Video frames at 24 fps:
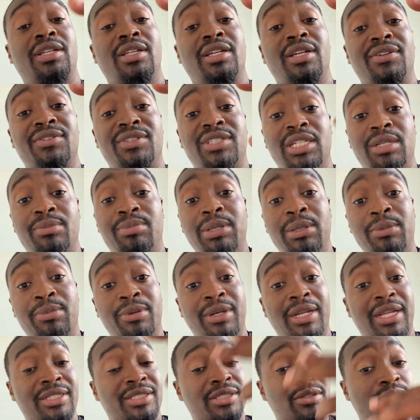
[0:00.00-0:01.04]
love to the people
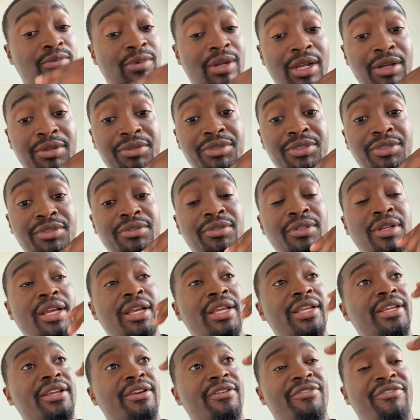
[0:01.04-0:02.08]
that surround you,
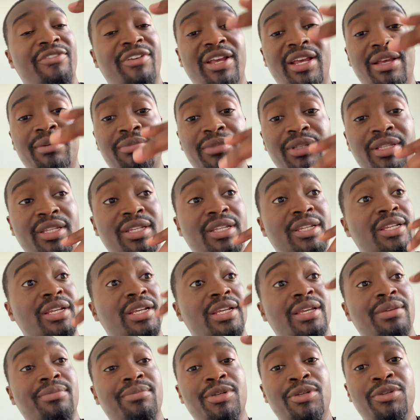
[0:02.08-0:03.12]
your family, your
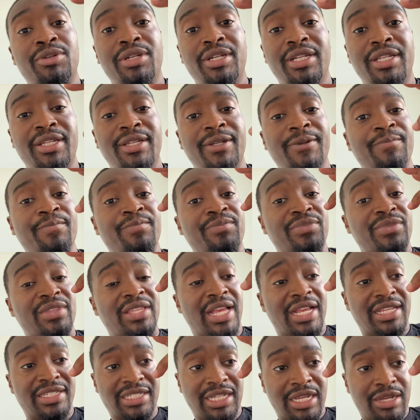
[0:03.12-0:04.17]
community?
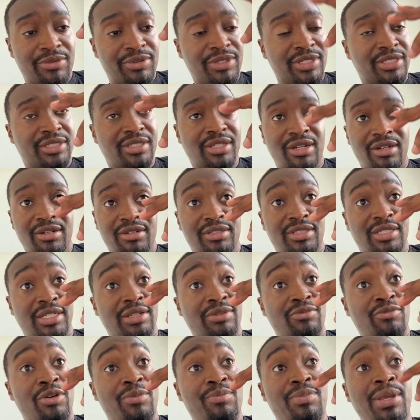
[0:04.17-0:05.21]
That's how it starts.
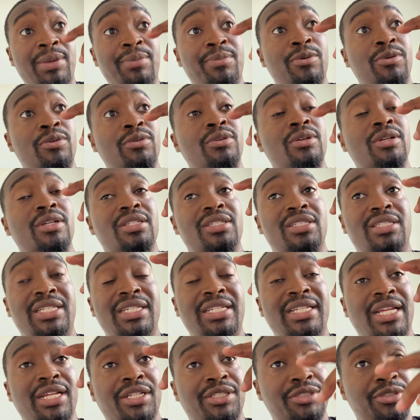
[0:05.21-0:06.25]
And when people see
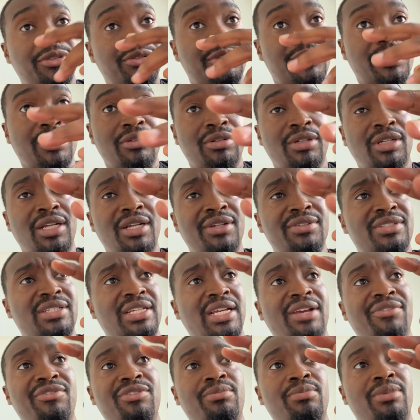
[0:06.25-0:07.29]
that you show love to
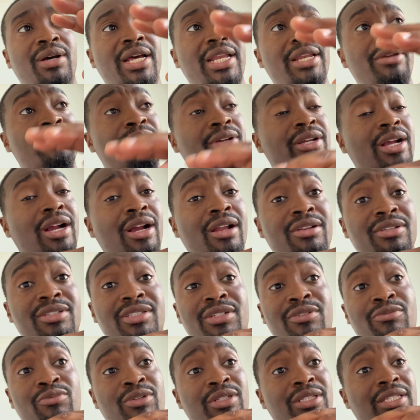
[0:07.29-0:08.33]
everybody, regardless
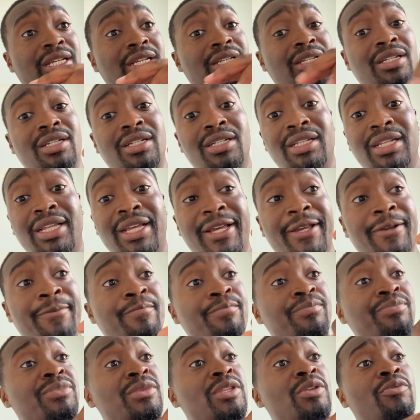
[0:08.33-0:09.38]
of what they look like,
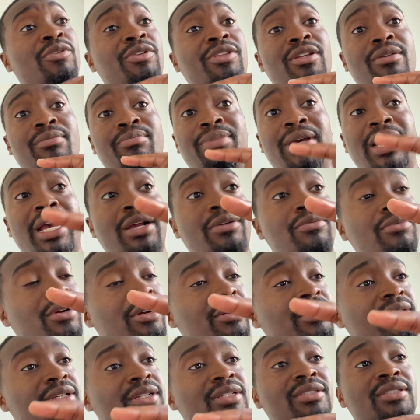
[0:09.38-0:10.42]
what their
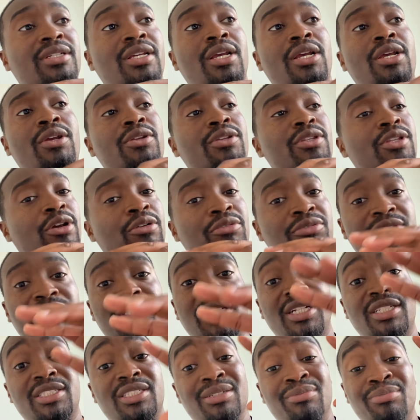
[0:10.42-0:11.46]
background is, don't
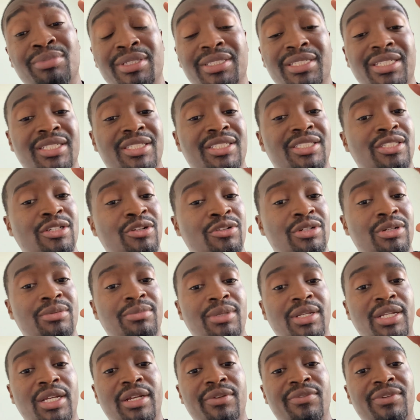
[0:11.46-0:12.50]
judge them, but just show them
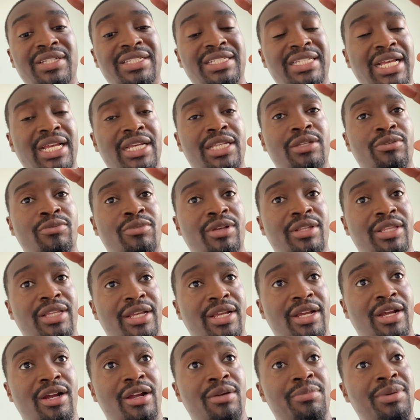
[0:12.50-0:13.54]
love exactly where they
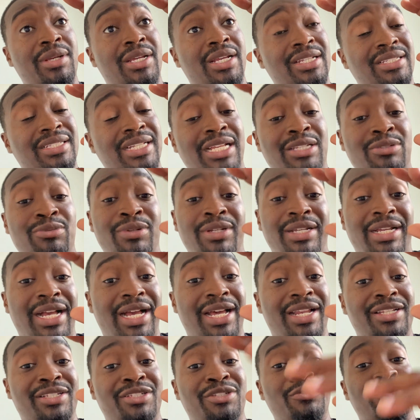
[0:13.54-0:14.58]
are because that's what
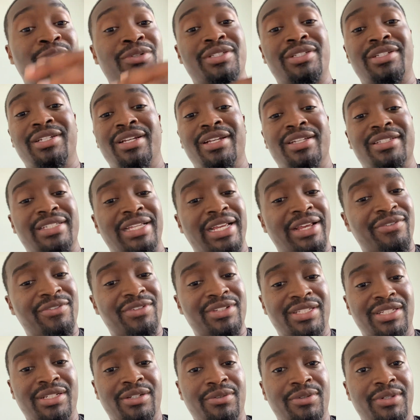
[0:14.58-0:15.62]
God is doing to us every
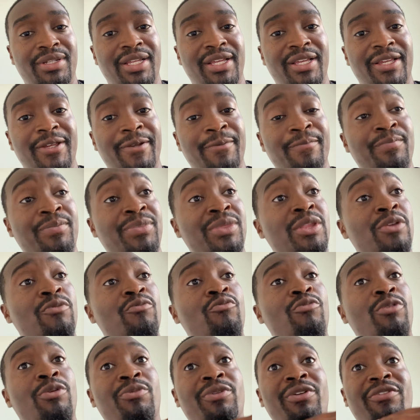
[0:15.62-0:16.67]
single day.
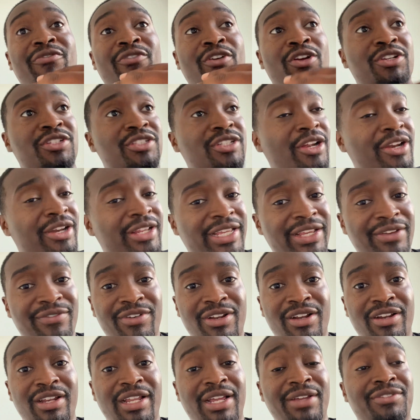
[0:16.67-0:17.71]
When we first started giving
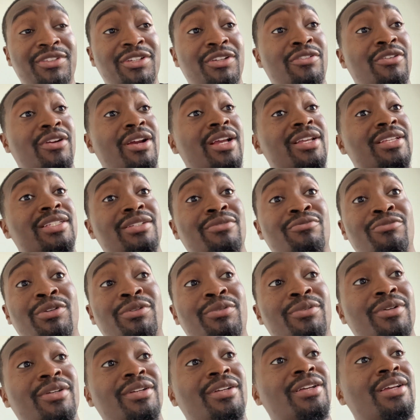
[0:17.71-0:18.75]
our life to Christ and we
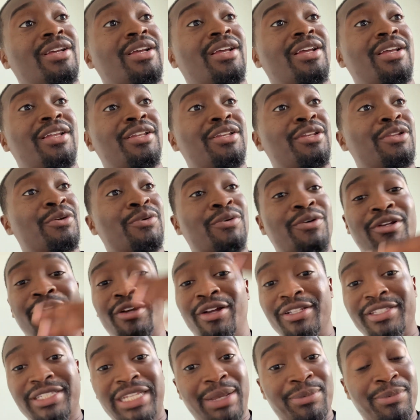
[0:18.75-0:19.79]
were doing
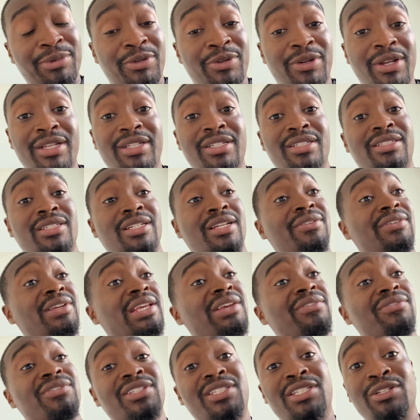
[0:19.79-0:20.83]
all type of crazy stuff,
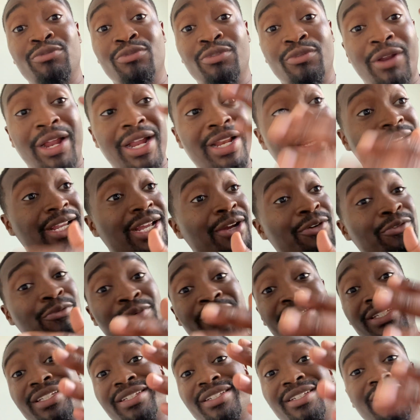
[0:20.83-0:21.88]
even to right now when we
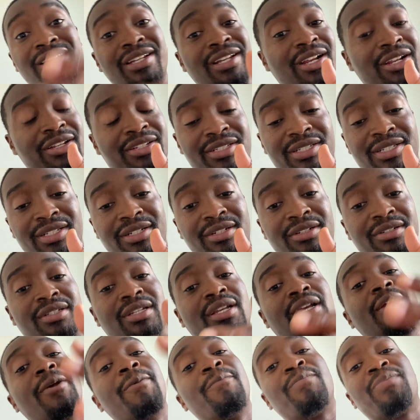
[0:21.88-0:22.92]
still are sinners,
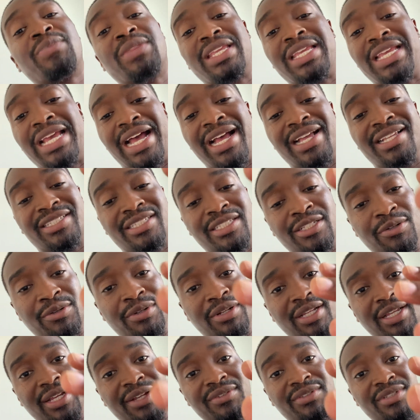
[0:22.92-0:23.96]
God still
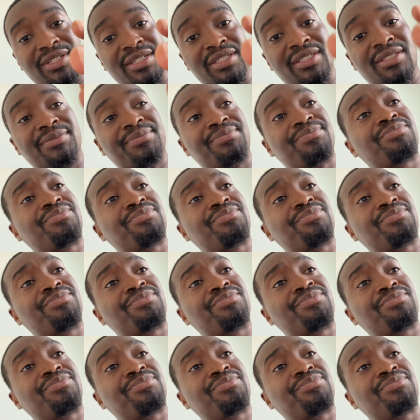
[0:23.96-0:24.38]
loves us